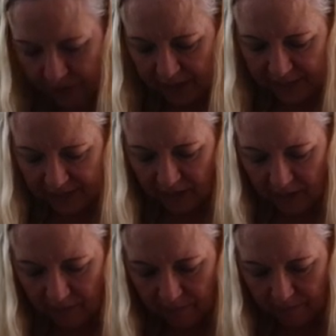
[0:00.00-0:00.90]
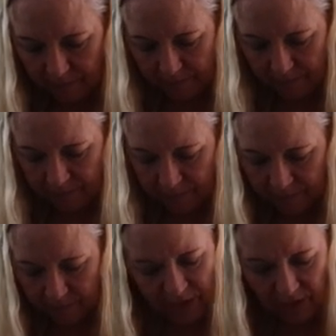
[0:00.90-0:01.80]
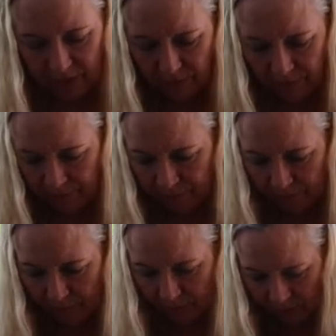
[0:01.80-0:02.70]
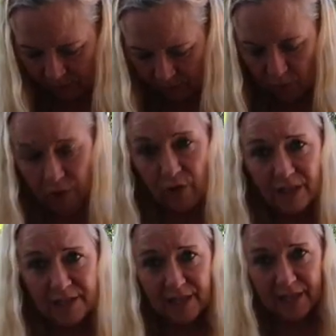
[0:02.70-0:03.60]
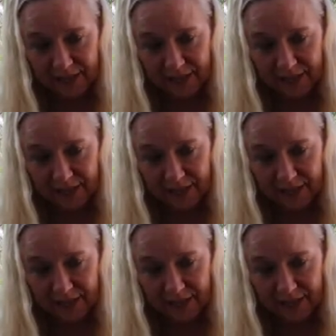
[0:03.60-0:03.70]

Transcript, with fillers: these, um, I don't know. What do you guys think?